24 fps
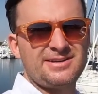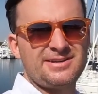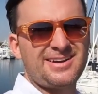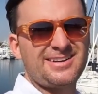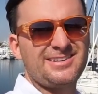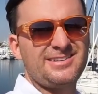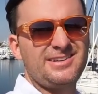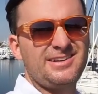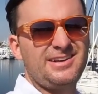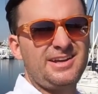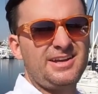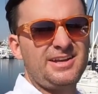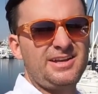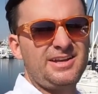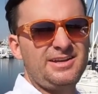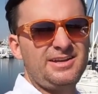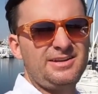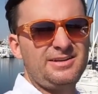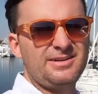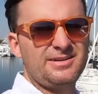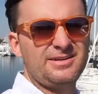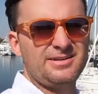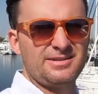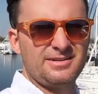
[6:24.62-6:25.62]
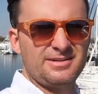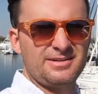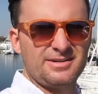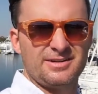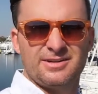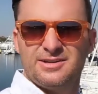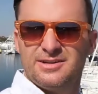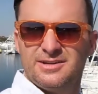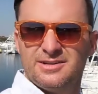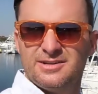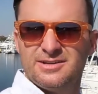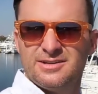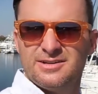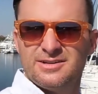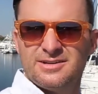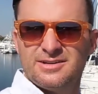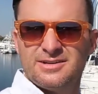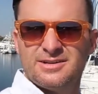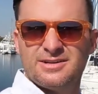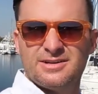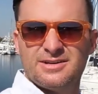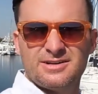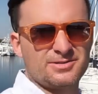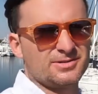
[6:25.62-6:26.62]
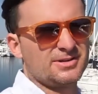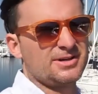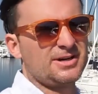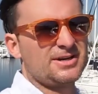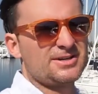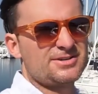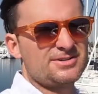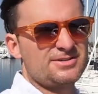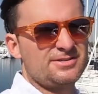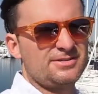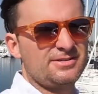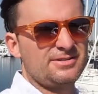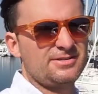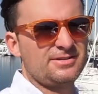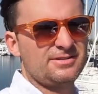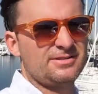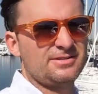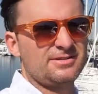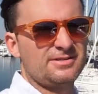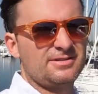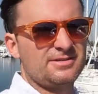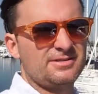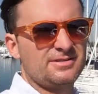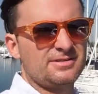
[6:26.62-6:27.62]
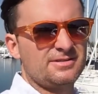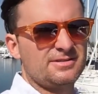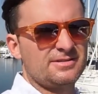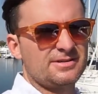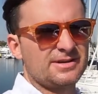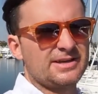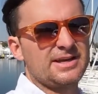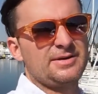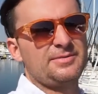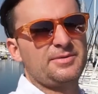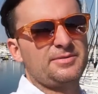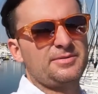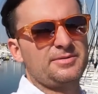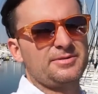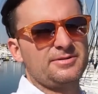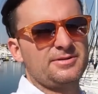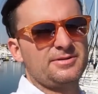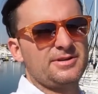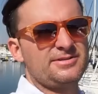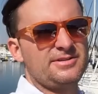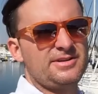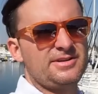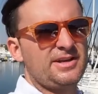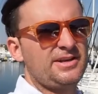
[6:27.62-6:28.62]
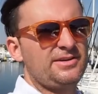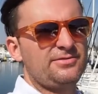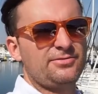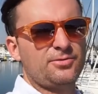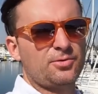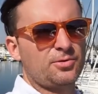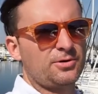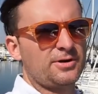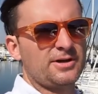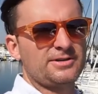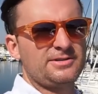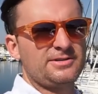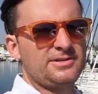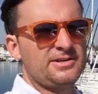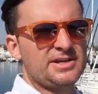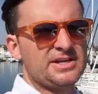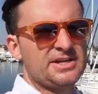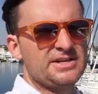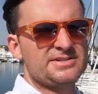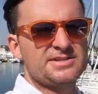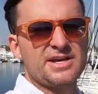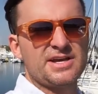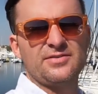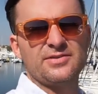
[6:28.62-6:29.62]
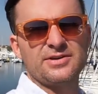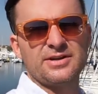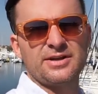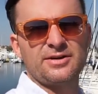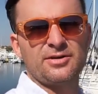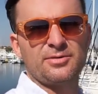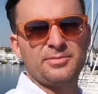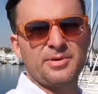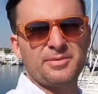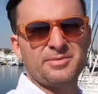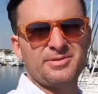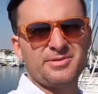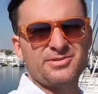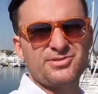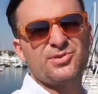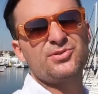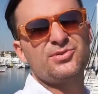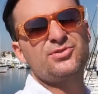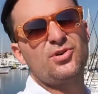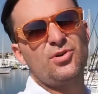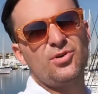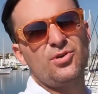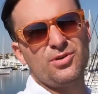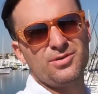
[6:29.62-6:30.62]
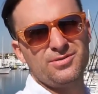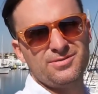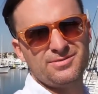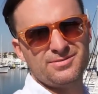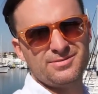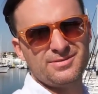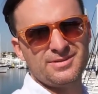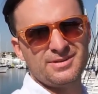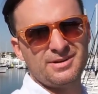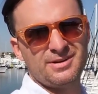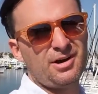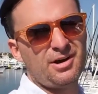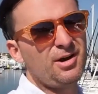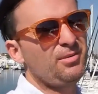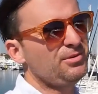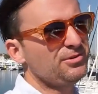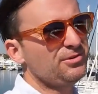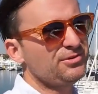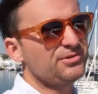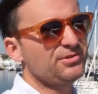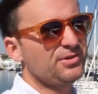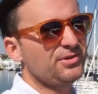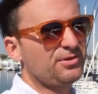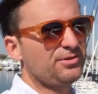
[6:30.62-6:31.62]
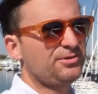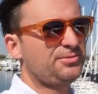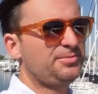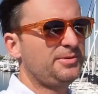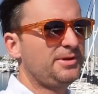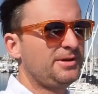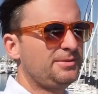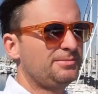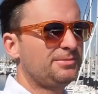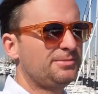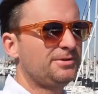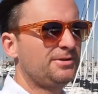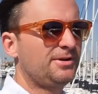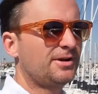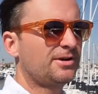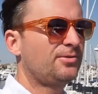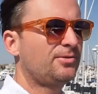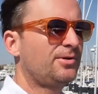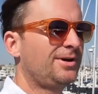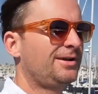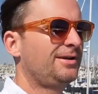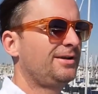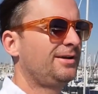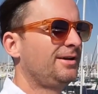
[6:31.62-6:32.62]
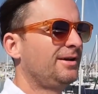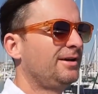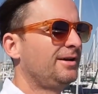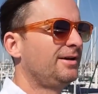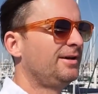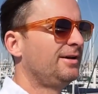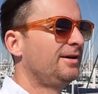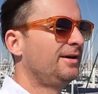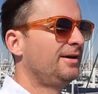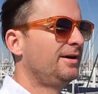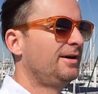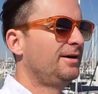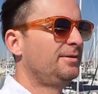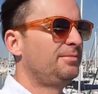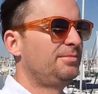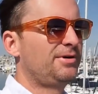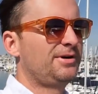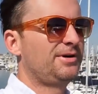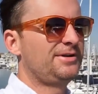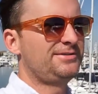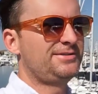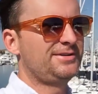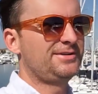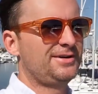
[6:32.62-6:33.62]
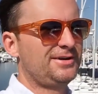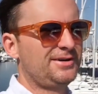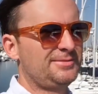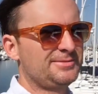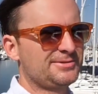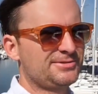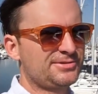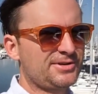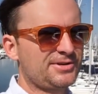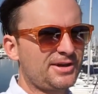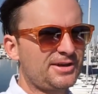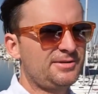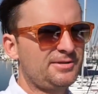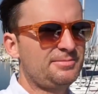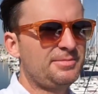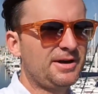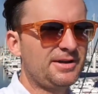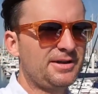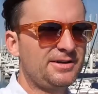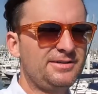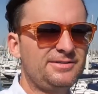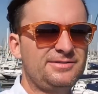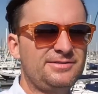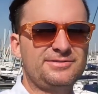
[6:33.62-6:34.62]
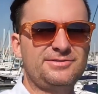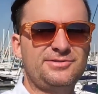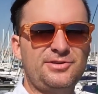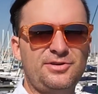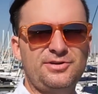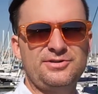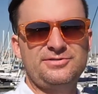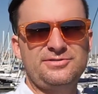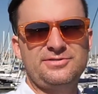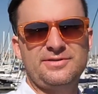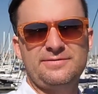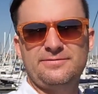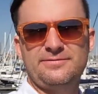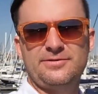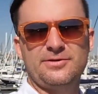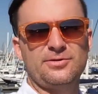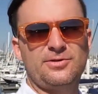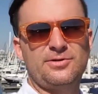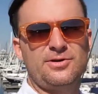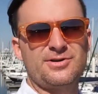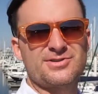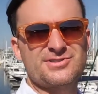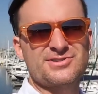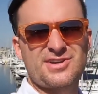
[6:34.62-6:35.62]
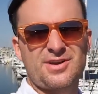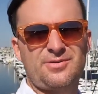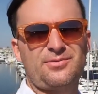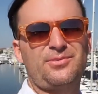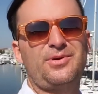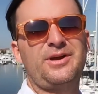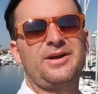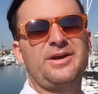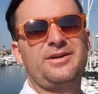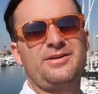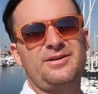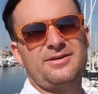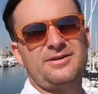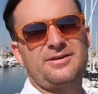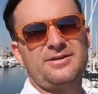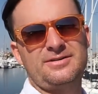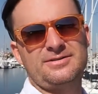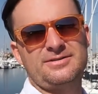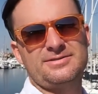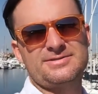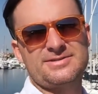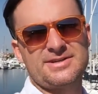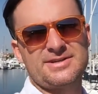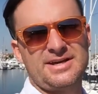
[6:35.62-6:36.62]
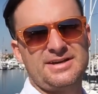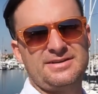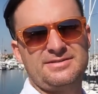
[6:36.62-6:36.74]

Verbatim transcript: 1980, oh gosh, I can't remember, 1984, 1987, I don't remember. So it's old, almost as old as me, but not quite. But I'm excited about it. 37 foot long, it's got radar,